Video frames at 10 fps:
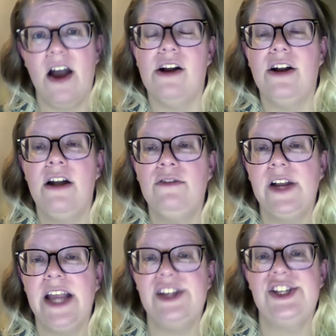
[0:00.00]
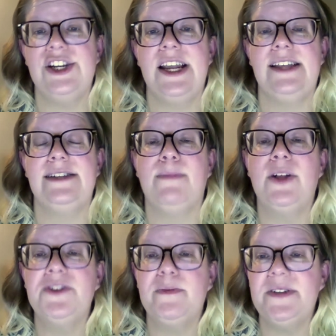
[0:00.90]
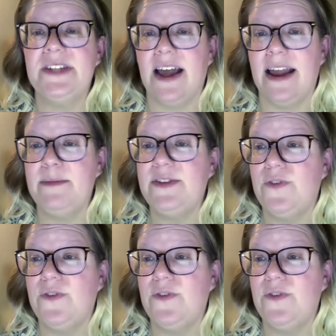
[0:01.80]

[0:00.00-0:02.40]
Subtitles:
Our congregation has multiple times